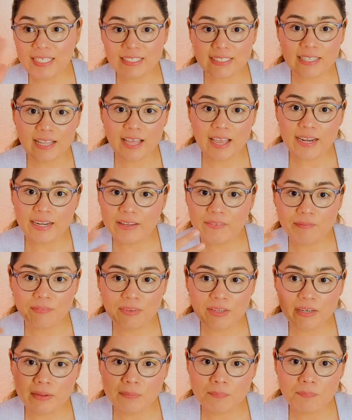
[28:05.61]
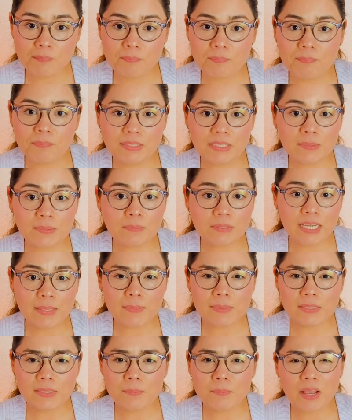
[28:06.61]
It's not even
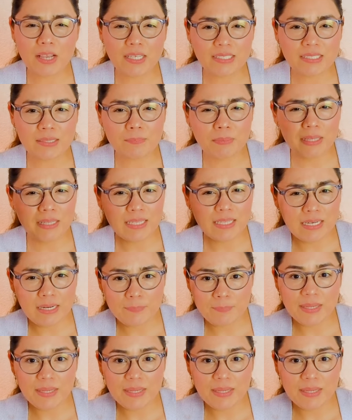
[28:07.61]
sometimes a possibility